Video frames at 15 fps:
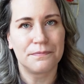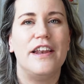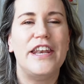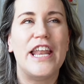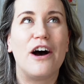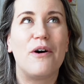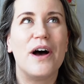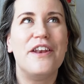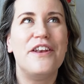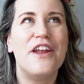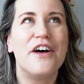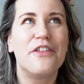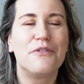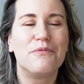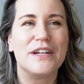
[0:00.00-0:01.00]
Now,
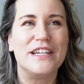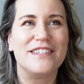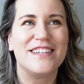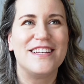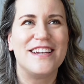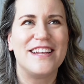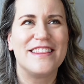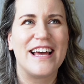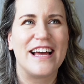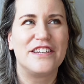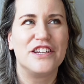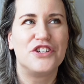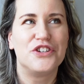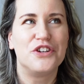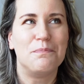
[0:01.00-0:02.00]
another reason that
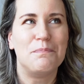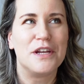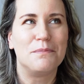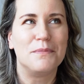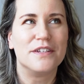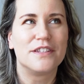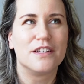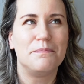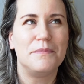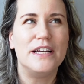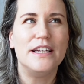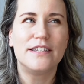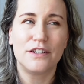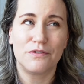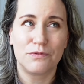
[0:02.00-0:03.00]
digital minimalism
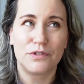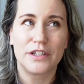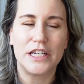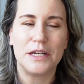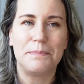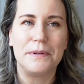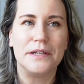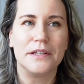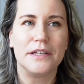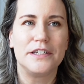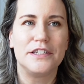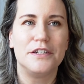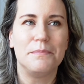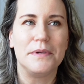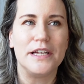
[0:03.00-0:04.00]
isn't really appealing
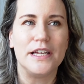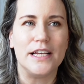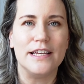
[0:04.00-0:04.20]
to me